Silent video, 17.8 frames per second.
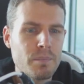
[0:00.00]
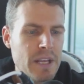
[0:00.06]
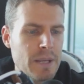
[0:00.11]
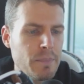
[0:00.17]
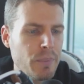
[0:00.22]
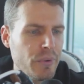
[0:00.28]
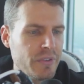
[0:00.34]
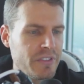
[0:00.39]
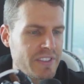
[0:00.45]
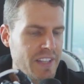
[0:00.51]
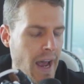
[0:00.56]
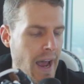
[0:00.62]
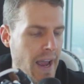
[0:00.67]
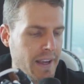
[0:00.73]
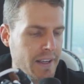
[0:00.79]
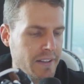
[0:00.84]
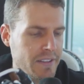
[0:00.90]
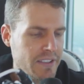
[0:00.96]
people's
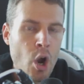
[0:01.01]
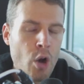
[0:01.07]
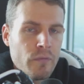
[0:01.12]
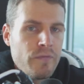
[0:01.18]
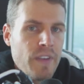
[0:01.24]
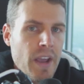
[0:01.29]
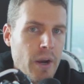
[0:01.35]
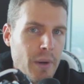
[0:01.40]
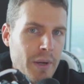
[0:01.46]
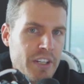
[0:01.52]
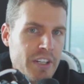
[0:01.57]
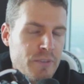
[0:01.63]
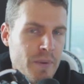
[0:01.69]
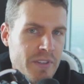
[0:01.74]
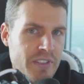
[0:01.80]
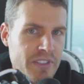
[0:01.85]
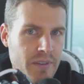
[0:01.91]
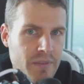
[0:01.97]
diets are very
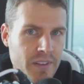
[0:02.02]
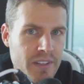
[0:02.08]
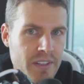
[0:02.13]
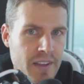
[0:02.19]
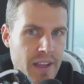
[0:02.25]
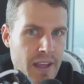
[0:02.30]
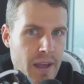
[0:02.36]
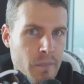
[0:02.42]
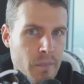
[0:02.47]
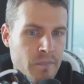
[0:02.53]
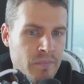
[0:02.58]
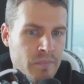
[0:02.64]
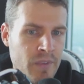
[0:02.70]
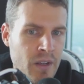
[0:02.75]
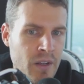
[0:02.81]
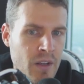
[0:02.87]
specific to them